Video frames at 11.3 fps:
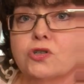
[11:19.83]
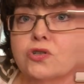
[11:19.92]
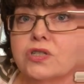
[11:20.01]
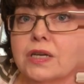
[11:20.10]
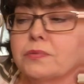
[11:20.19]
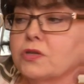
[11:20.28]
your
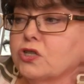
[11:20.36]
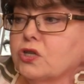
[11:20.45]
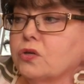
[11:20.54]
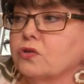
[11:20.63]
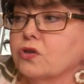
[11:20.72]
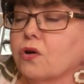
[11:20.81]

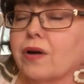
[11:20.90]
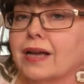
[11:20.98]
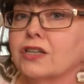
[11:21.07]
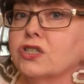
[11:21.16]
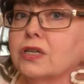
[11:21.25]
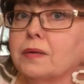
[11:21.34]
substitutes are
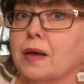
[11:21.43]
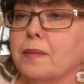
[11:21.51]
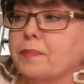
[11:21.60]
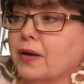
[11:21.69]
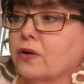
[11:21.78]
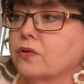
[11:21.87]
actually a
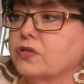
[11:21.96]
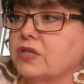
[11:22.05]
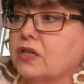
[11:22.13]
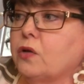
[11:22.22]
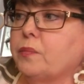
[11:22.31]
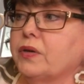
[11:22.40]
better
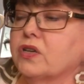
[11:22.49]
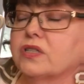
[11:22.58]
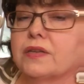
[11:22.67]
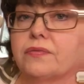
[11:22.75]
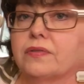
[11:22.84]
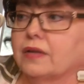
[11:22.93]
deal because
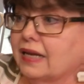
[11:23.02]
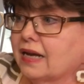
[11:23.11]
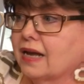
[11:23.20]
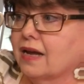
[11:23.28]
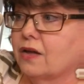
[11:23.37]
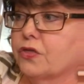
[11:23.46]
if, like,
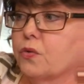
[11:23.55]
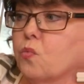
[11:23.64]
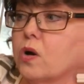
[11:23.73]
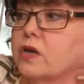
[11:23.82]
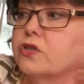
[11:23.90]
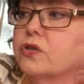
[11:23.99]
I got the
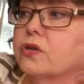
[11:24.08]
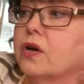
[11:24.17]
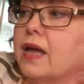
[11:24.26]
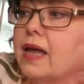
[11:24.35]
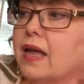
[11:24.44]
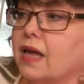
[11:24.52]
Wonder
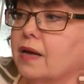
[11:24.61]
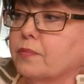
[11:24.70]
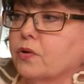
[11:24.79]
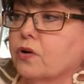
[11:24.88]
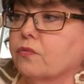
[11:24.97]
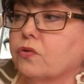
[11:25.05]

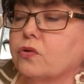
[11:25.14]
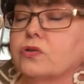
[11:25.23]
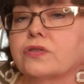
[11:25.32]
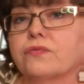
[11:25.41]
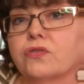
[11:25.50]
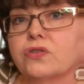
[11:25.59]
hamburger
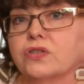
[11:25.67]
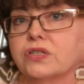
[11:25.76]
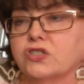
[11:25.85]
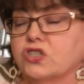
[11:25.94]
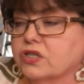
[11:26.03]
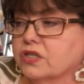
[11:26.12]
rolls
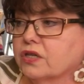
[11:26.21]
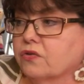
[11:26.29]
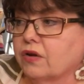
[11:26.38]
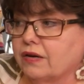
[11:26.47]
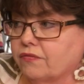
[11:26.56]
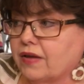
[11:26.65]
versus just the
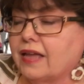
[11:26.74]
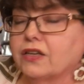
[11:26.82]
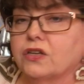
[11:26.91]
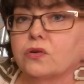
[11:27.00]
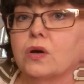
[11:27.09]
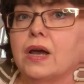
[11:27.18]
Great
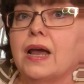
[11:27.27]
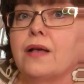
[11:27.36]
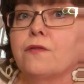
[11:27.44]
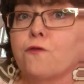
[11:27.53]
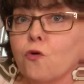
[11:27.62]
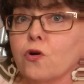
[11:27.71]
Value
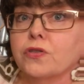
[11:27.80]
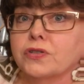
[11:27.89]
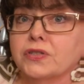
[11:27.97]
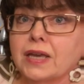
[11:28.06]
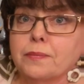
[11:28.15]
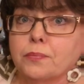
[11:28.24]
for the
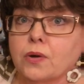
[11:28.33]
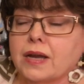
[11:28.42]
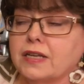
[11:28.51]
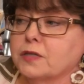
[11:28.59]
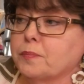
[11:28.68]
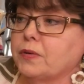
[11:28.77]
same
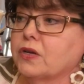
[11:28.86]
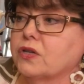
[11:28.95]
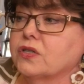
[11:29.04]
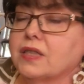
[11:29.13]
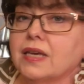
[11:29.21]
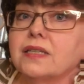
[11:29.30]
price because
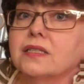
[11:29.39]
they